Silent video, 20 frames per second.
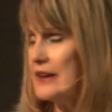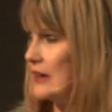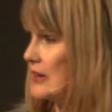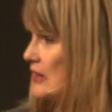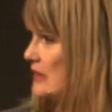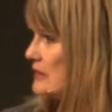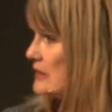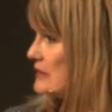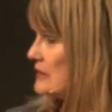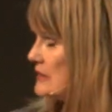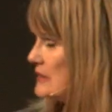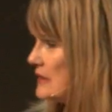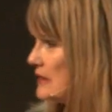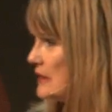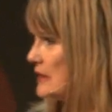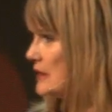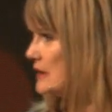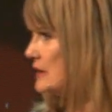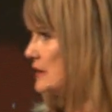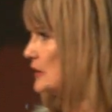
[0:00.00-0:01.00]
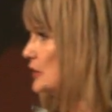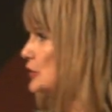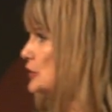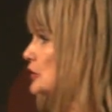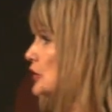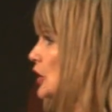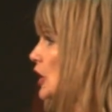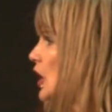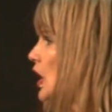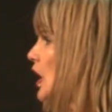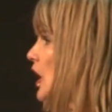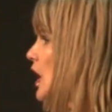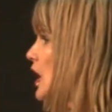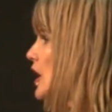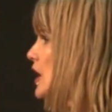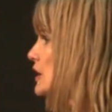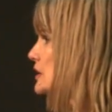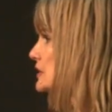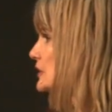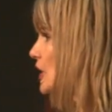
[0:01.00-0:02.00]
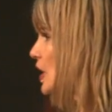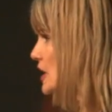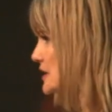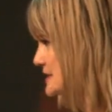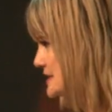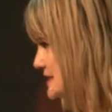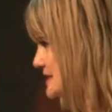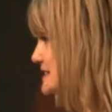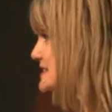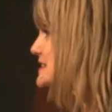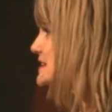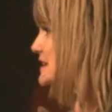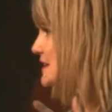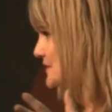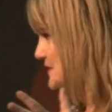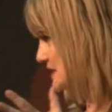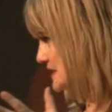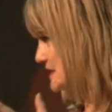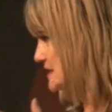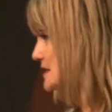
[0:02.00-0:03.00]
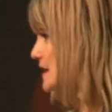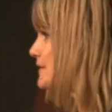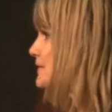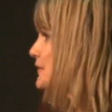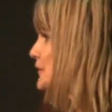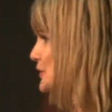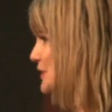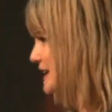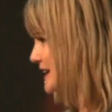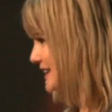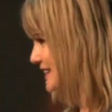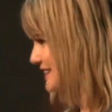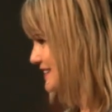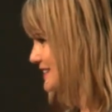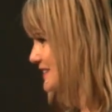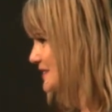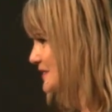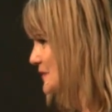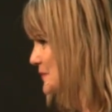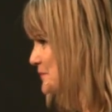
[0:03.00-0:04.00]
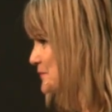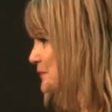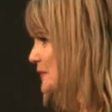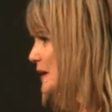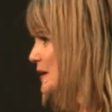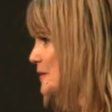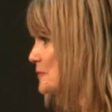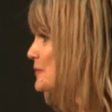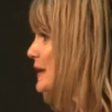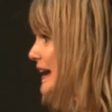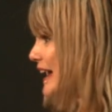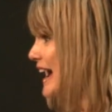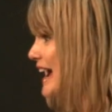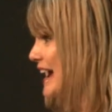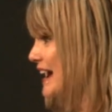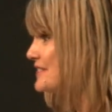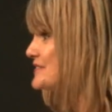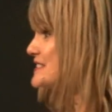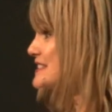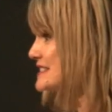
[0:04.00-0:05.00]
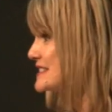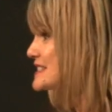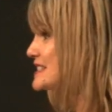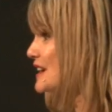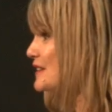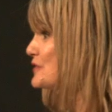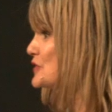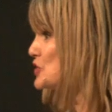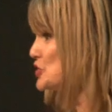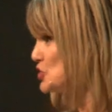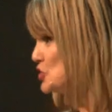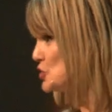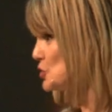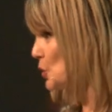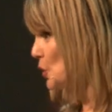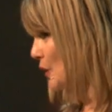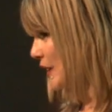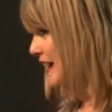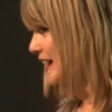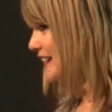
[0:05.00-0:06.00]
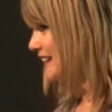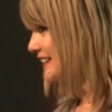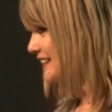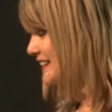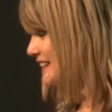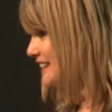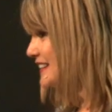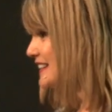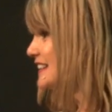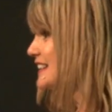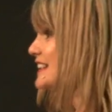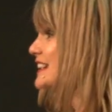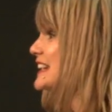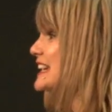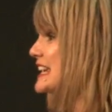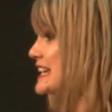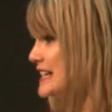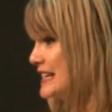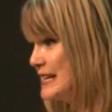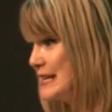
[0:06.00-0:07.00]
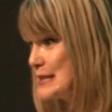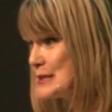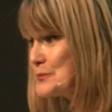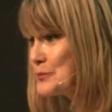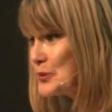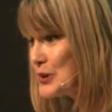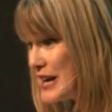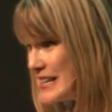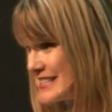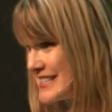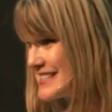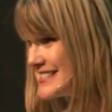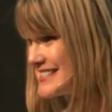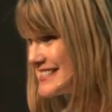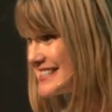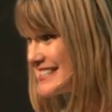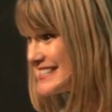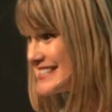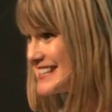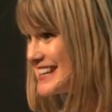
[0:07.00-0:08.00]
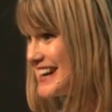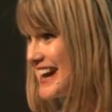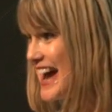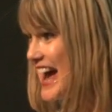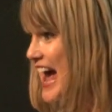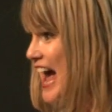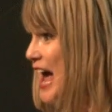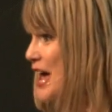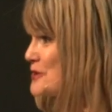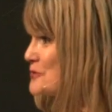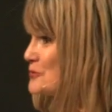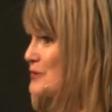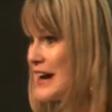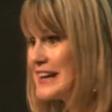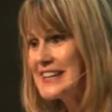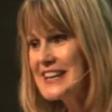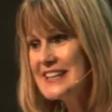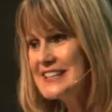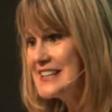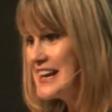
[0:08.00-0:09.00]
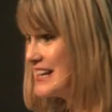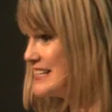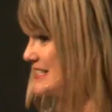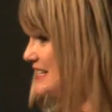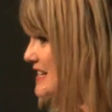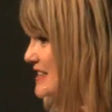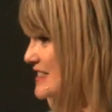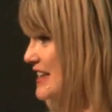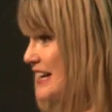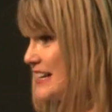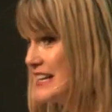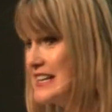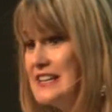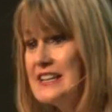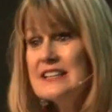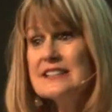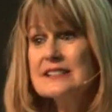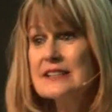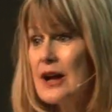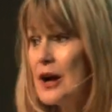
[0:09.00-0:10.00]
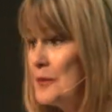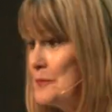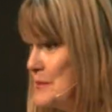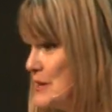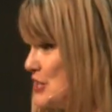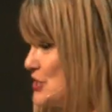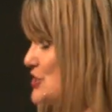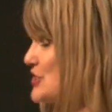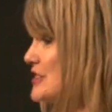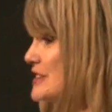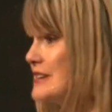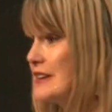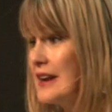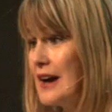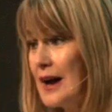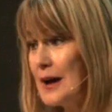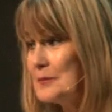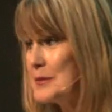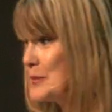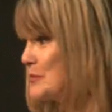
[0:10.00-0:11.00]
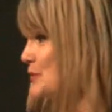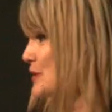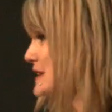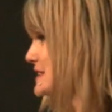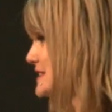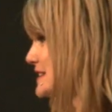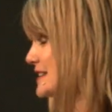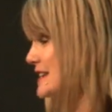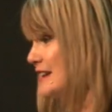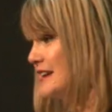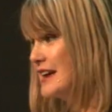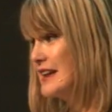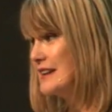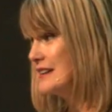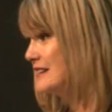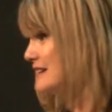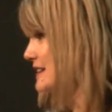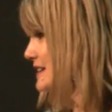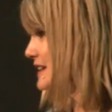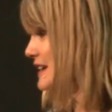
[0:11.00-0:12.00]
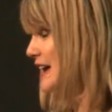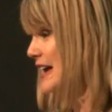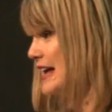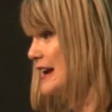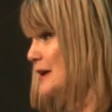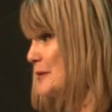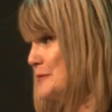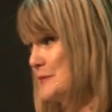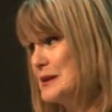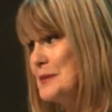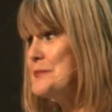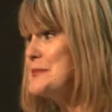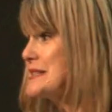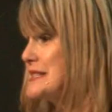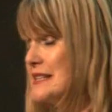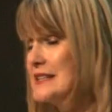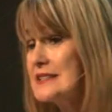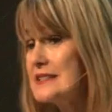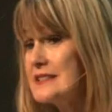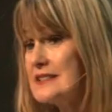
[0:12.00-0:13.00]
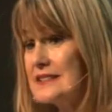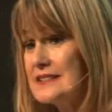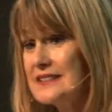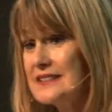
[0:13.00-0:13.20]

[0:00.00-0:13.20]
a, a long, long season of suffering, but I have discovered joy in his presence and recognizing that he is omniscient, omnipresent, and, and omnipotent.